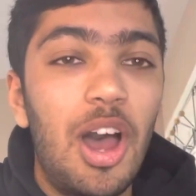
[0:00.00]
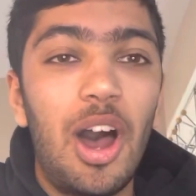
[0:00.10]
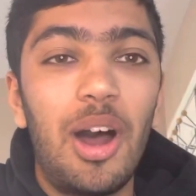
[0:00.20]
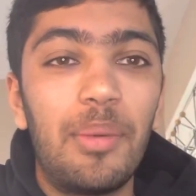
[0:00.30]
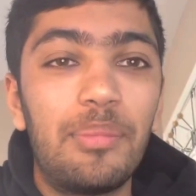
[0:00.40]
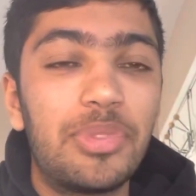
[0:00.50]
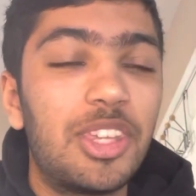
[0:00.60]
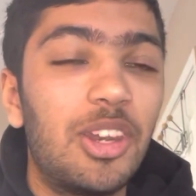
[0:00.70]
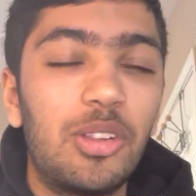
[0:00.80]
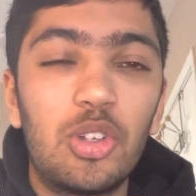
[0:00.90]

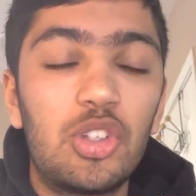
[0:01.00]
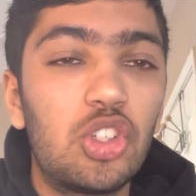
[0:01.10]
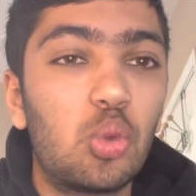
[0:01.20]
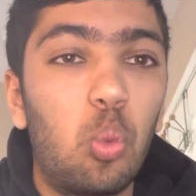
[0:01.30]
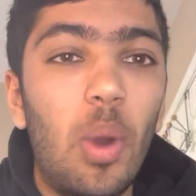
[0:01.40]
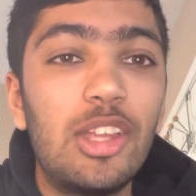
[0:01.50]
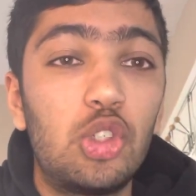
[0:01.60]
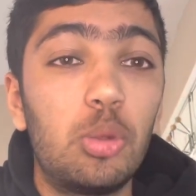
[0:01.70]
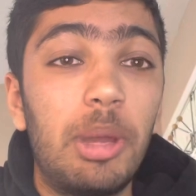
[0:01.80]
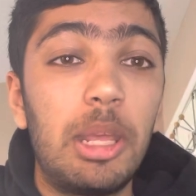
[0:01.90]
There's just way
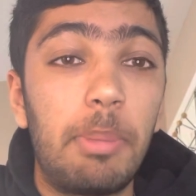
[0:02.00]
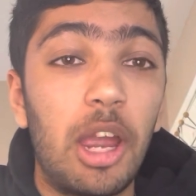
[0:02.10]
too many